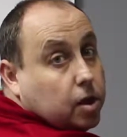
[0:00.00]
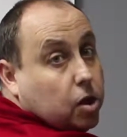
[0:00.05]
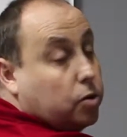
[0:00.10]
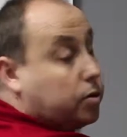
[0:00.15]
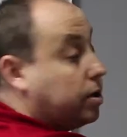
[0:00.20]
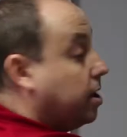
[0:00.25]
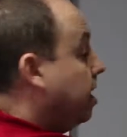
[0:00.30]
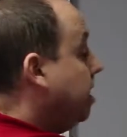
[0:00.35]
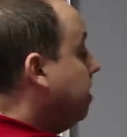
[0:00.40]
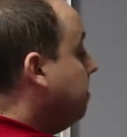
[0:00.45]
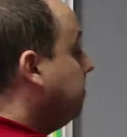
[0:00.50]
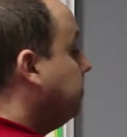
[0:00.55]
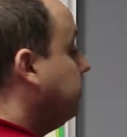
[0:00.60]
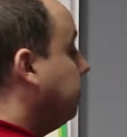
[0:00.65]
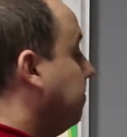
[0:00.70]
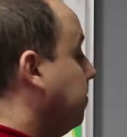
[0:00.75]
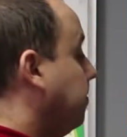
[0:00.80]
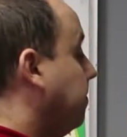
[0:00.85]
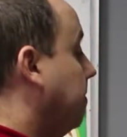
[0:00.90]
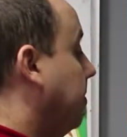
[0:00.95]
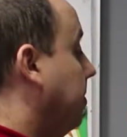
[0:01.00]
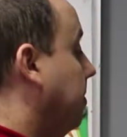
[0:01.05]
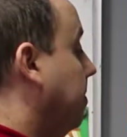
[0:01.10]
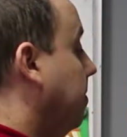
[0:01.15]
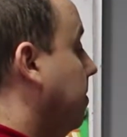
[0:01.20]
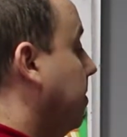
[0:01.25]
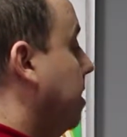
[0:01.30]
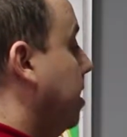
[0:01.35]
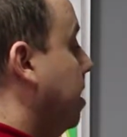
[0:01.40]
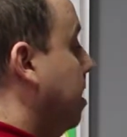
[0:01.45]
Okay?
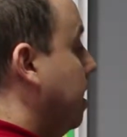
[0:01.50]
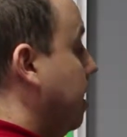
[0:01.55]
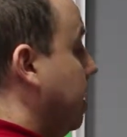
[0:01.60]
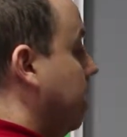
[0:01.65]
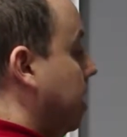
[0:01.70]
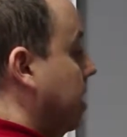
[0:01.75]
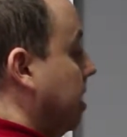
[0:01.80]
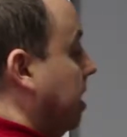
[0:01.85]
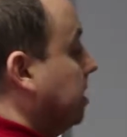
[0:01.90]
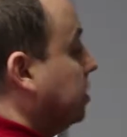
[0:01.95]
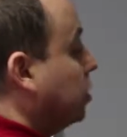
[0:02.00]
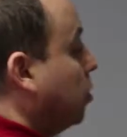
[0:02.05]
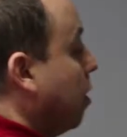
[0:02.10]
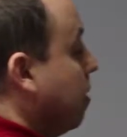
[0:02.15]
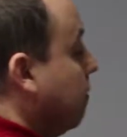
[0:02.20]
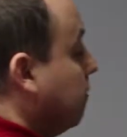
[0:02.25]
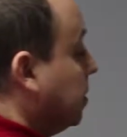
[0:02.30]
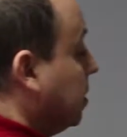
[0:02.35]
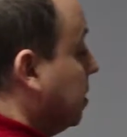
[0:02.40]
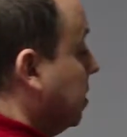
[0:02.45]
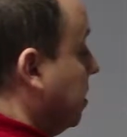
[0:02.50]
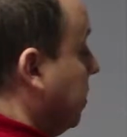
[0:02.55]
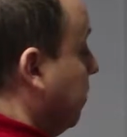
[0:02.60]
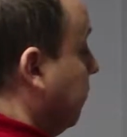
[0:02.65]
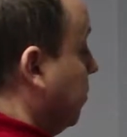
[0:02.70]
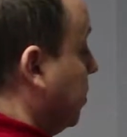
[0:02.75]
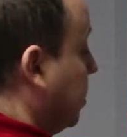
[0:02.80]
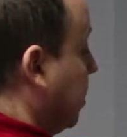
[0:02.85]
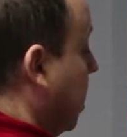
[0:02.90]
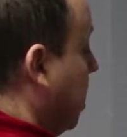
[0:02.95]
Let's go over to the different